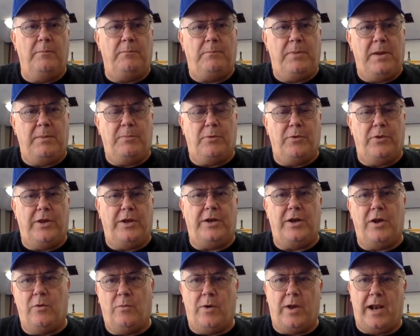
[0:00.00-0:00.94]
people that
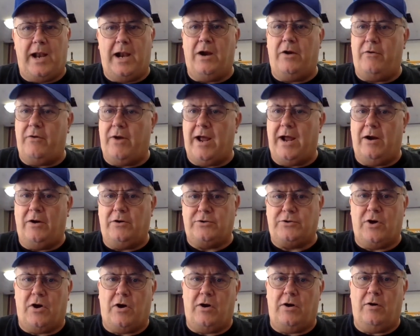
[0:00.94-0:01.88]
know what air
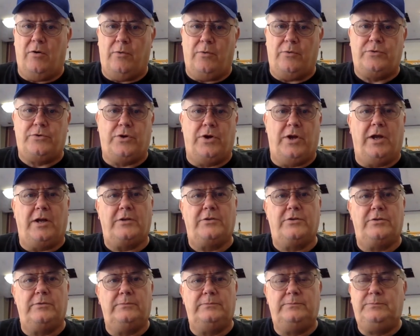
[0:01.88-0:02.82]
dryers are on
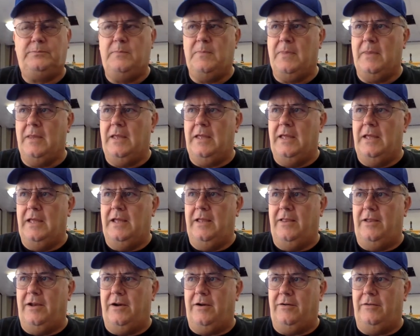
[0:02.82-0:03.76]
trucks,
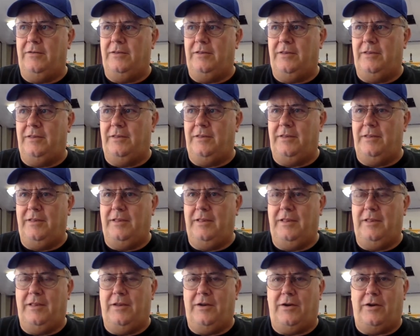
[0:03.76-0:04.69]
they're
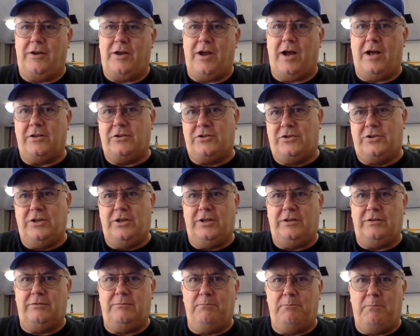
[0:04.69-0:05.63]
a
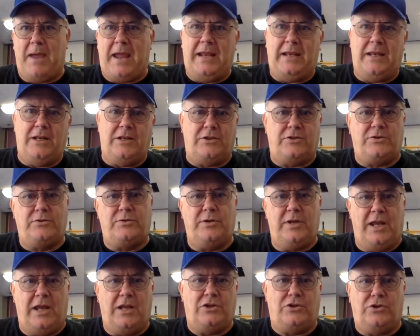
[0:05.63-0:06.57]
constant
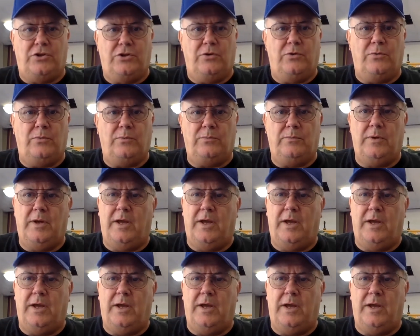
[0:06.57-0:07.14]
maintenance issue.